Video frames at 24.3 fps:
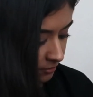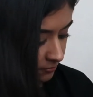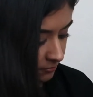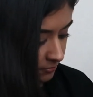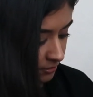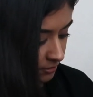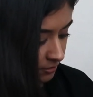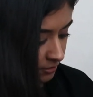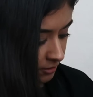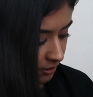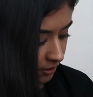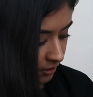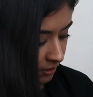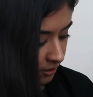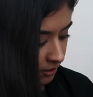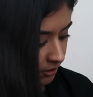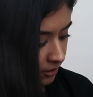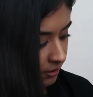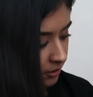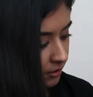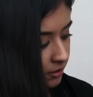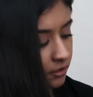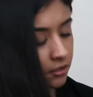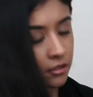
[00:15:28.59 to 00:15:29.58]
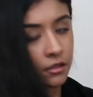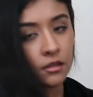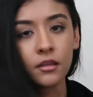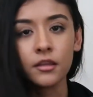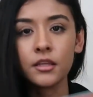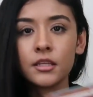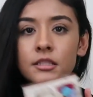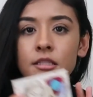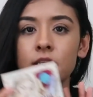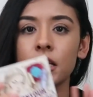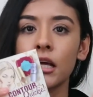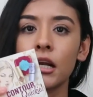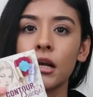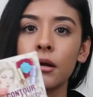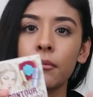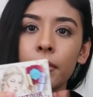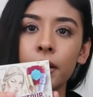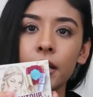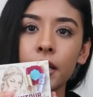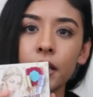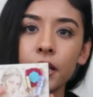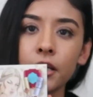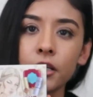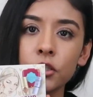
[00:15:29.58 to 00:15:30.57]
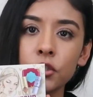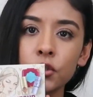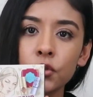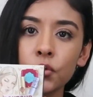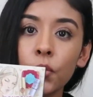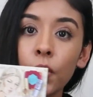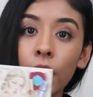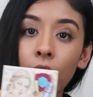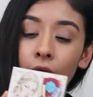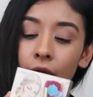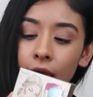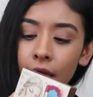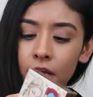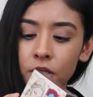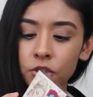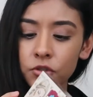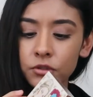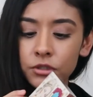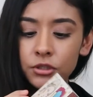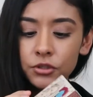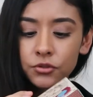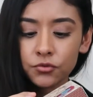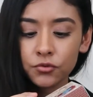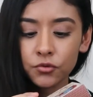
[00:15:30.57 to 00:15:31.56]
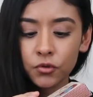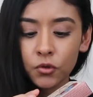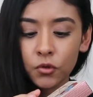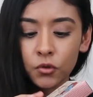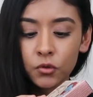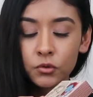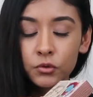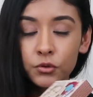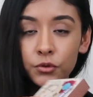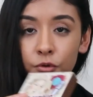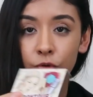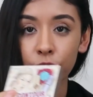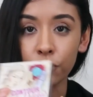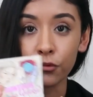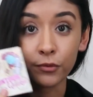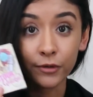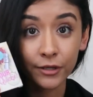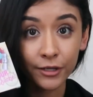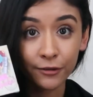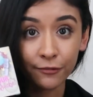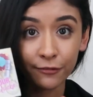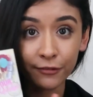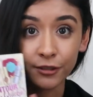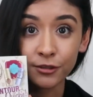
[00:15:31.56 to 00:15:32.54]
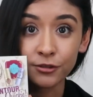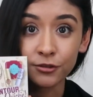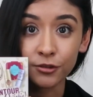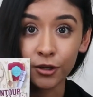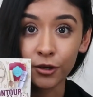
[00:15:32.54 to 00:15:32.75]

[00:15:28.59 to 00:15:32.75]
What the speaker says: am selling this item right here. So I actually sold 3 of these